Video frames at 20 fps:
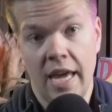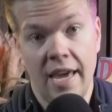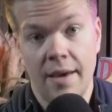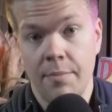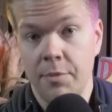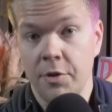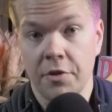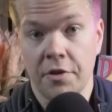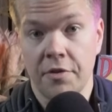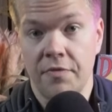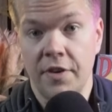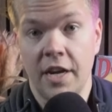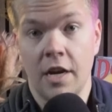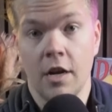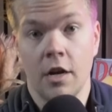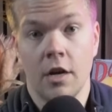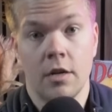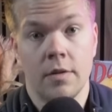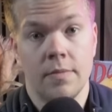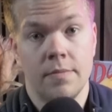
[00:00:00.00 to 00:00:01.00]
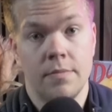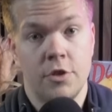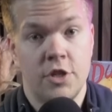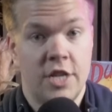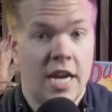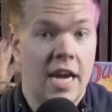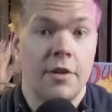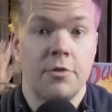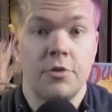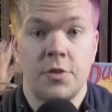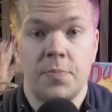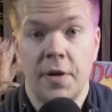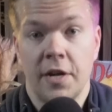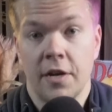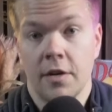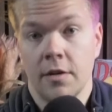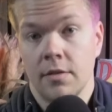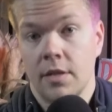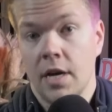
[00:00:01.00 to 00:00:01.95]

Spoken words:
Amulet of Vigor, Shadow Spear,